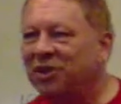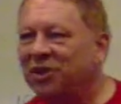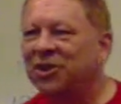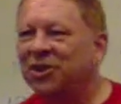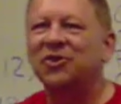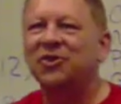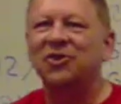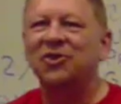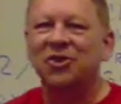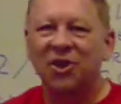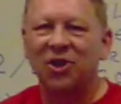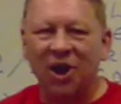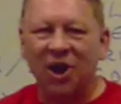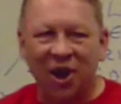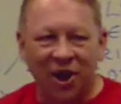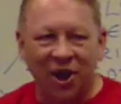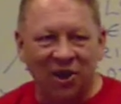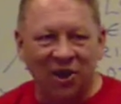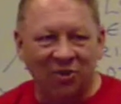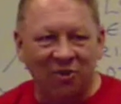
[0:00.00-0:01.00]
is the
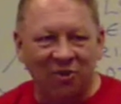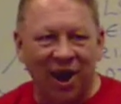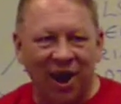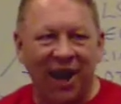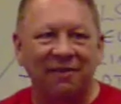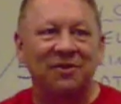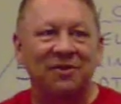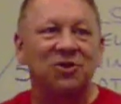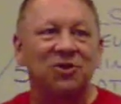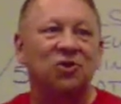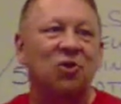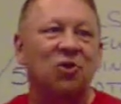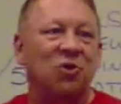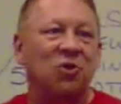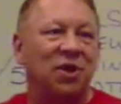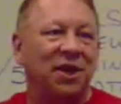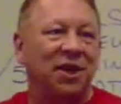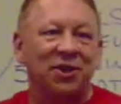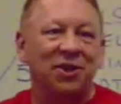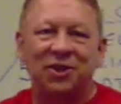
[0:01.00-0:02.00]
hard drive.
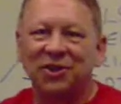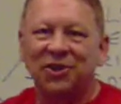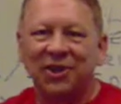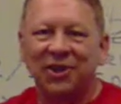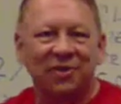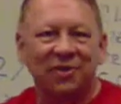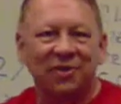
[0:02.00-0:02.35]
Storage is a